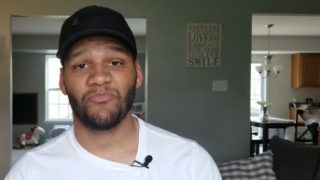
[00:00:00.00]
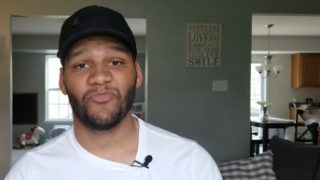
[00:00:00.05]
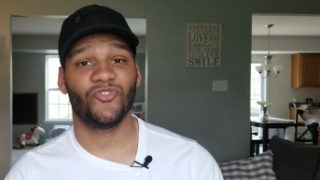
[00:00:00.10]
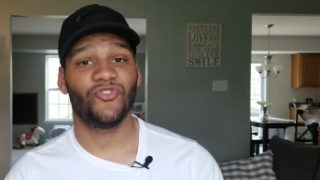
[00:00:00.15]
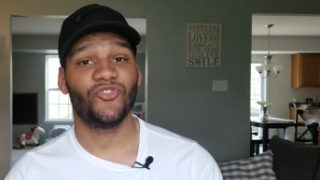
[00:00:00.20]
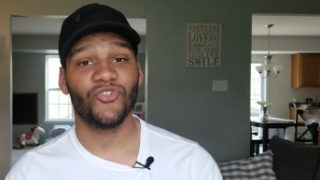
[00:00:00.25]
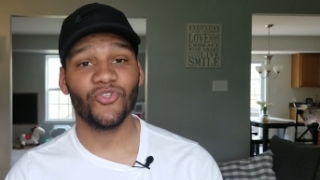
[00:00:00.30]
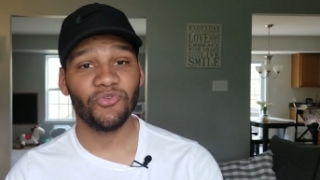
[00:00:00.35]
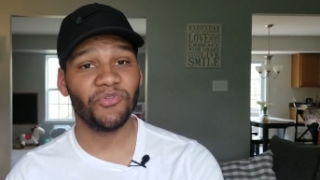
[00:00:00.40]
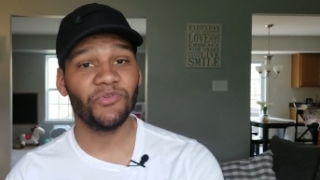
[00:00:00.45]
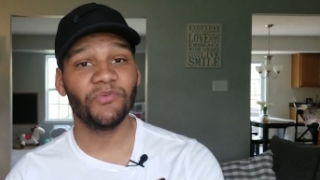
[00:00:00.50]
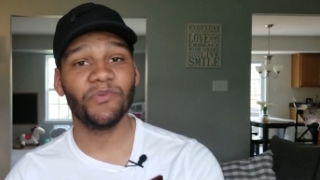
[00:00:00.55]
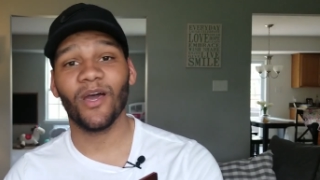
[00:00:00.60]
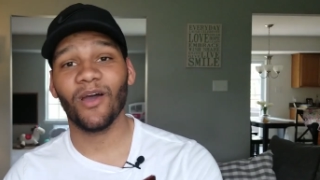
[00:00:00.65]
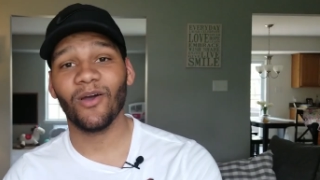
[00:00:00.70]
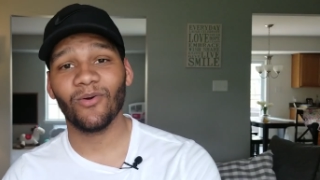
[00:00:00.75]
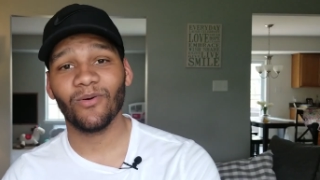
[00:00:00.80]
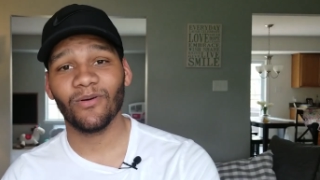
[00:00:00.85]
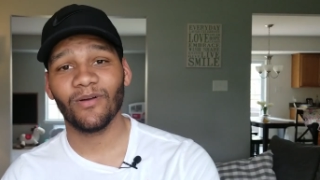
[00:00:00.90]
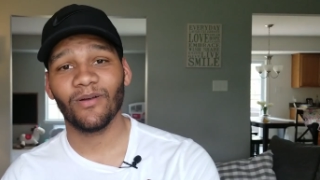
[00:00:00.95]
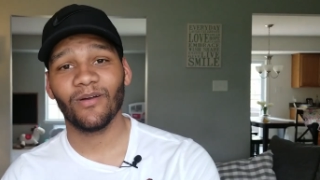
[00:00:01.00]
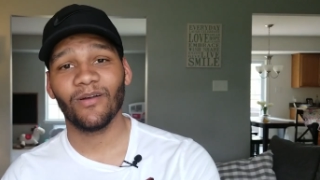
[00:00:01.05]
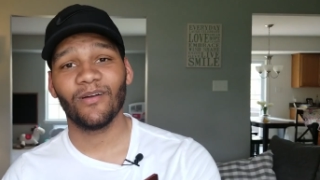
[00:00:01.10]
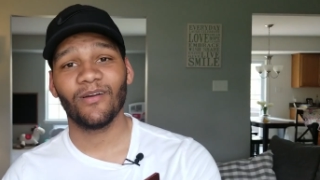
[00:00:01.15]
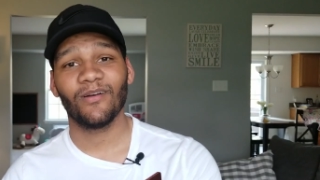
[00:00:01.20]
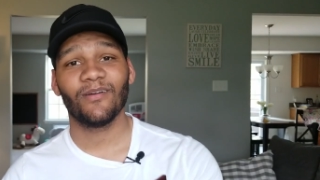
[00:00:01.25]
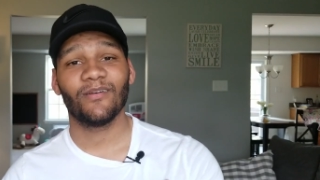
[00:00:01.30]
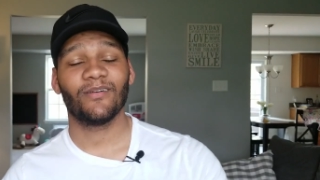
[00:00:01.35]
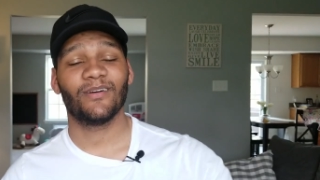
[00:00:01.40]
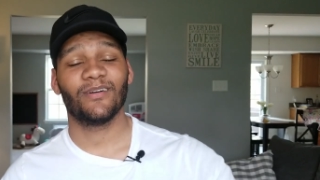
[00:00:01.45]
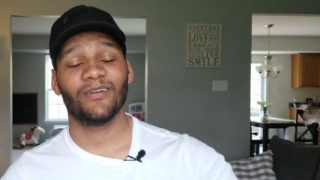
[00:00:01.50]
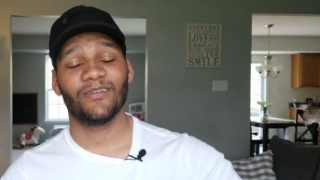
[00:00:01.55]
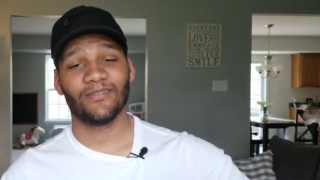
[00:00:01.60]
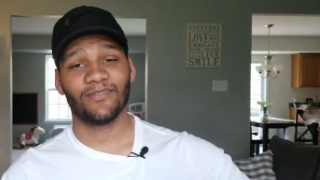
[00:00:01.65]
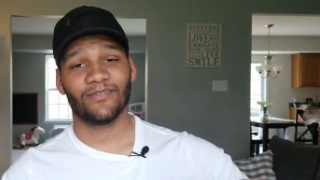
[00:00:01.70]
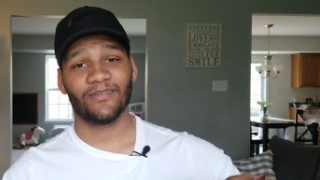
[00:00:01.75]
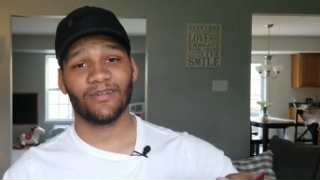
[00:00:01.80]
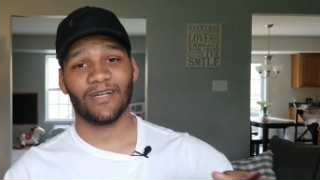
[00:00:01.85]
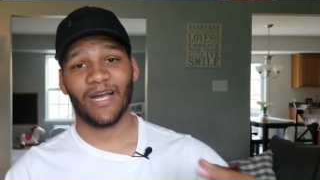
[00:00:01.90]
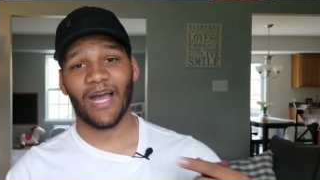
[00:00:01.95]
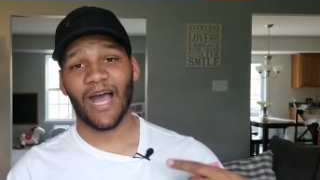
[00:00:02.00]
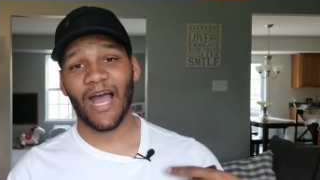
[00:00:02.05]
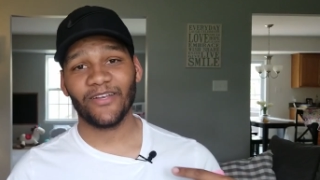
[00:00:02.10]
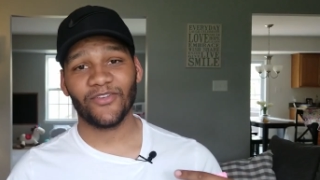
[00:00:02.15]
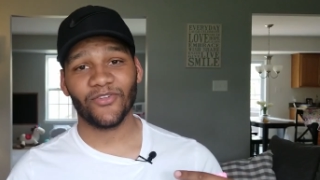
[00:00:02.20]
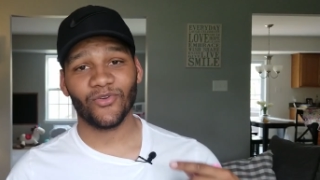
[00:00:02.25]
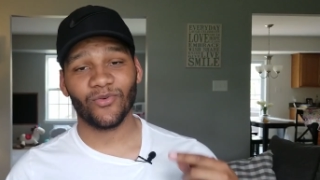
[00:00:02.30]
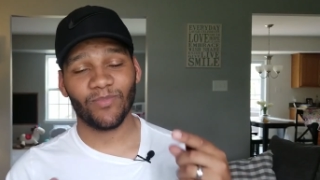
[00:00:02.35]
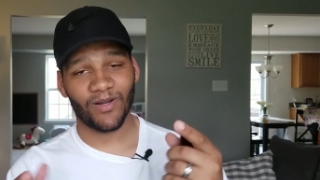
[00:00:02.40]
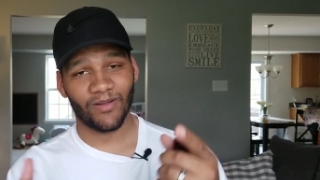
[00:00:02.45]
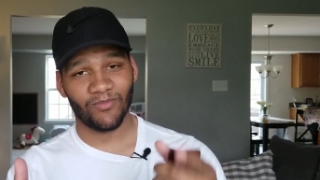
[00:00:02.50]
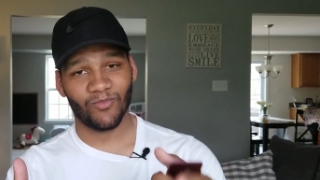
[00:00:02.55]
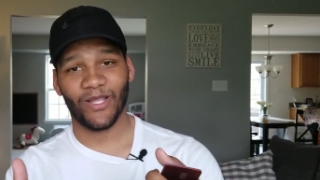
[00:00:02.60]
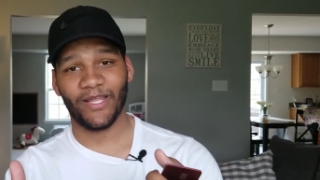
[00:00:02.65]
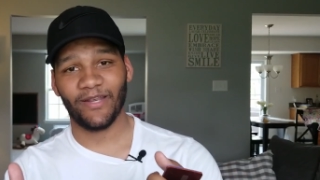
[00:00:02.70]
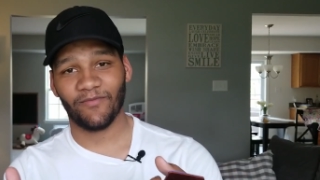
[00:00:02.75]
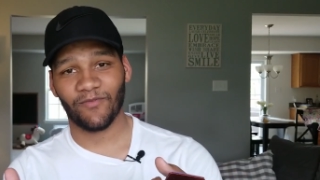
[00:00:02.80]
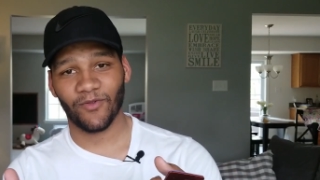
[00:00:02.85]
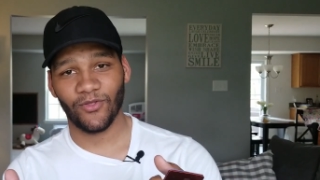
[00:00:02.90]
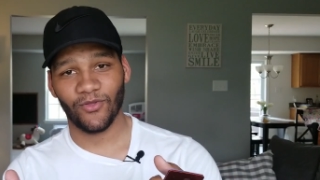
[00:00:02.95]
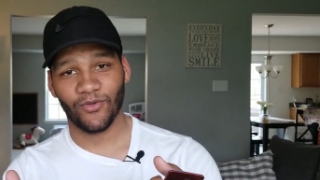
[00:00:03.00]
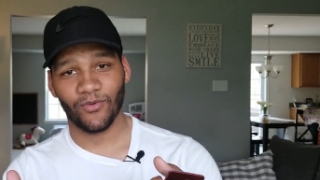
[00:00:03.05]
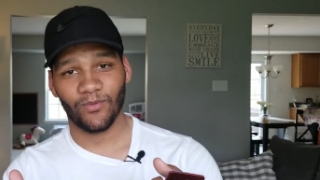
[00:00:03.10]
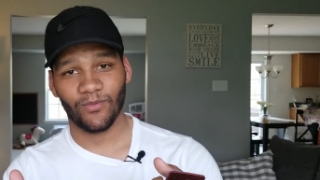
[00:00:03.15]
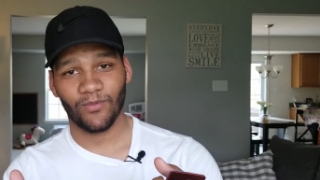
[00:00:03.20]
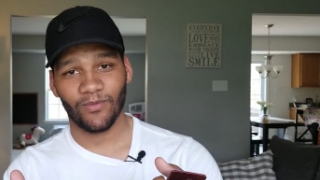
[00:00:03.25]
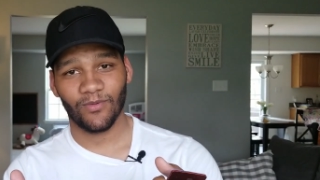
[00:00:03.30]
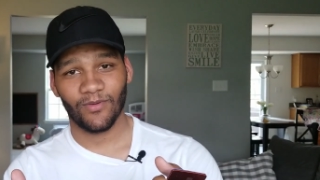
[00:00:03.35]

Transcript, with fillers: Do you know? I do, but I'm waiting for you.